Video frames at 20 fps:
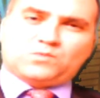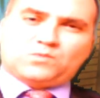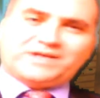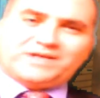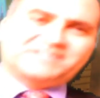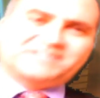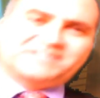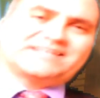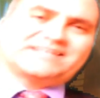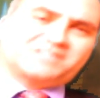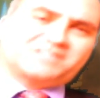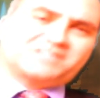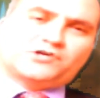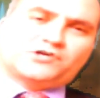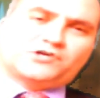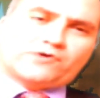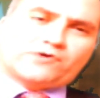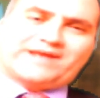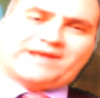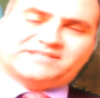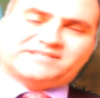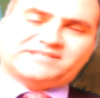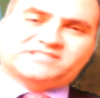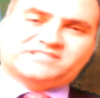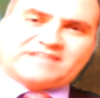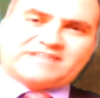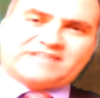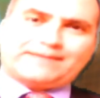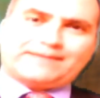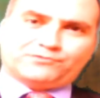when he says he created
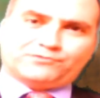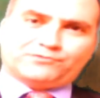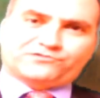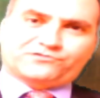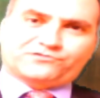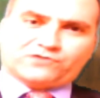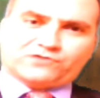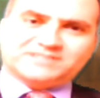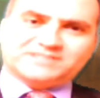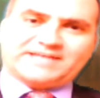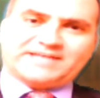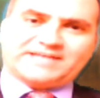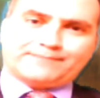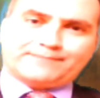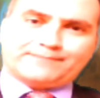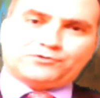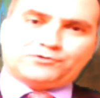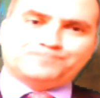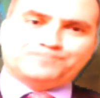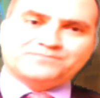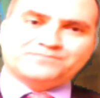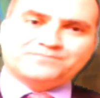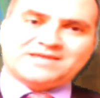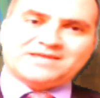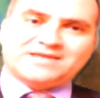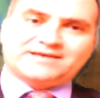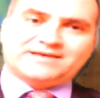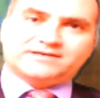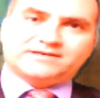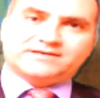Staples, for example,
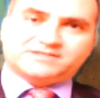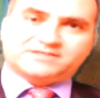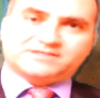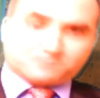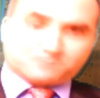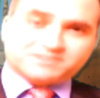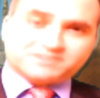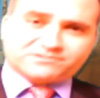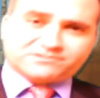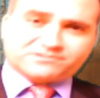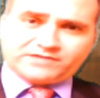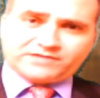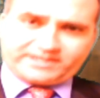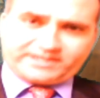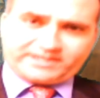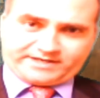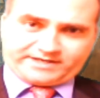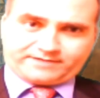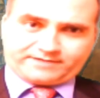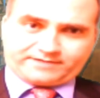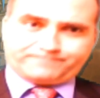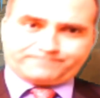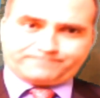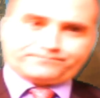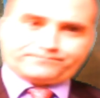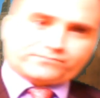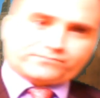it's misleading.